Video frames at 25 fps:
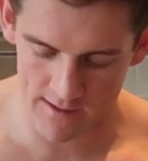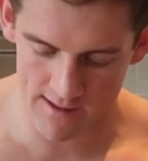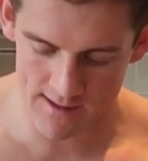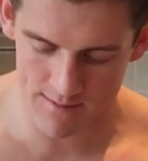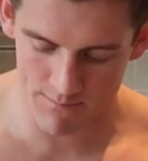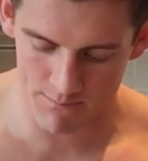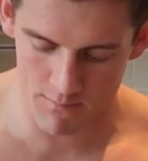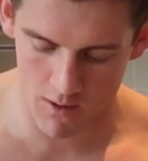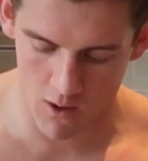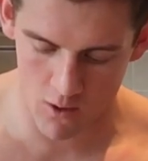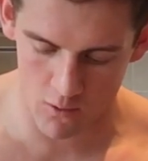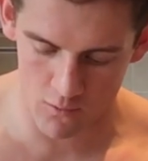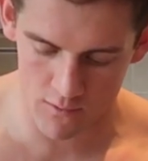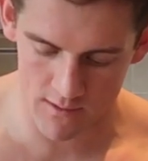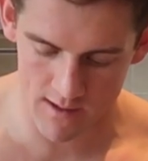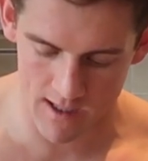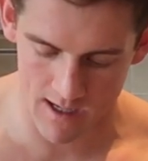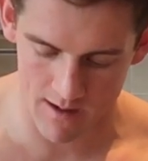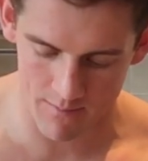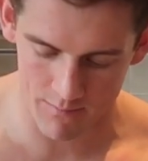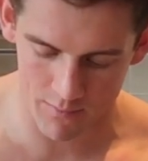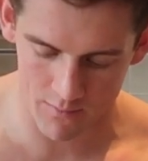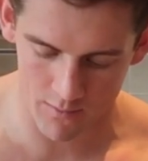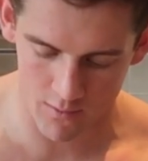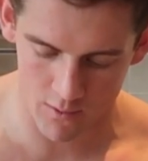these moulds
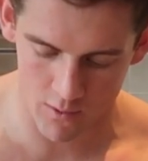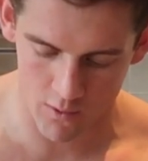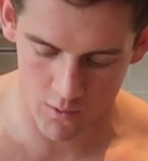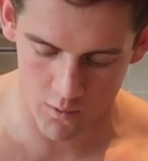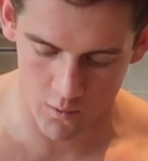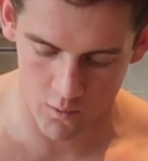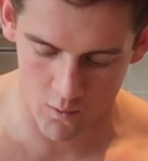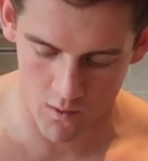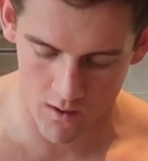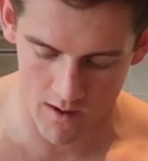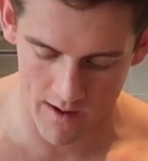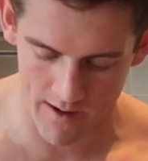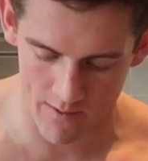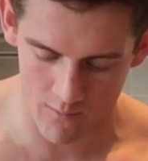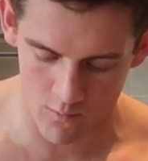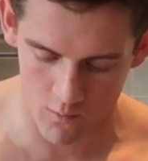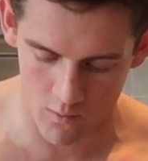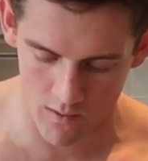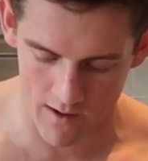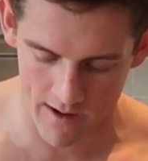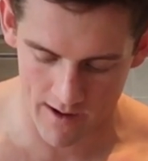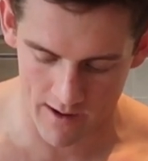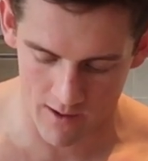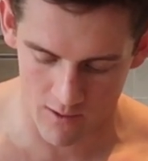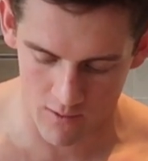up quite
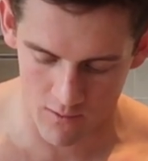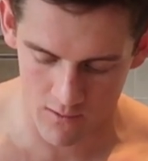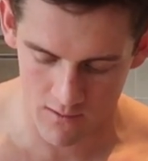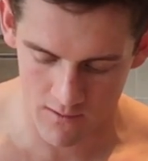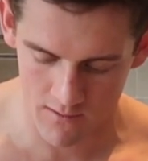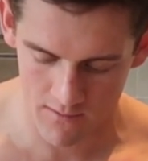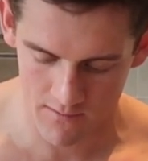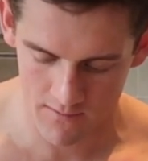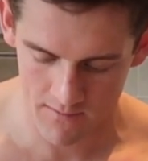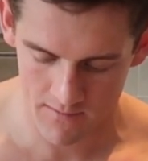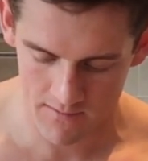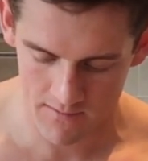well.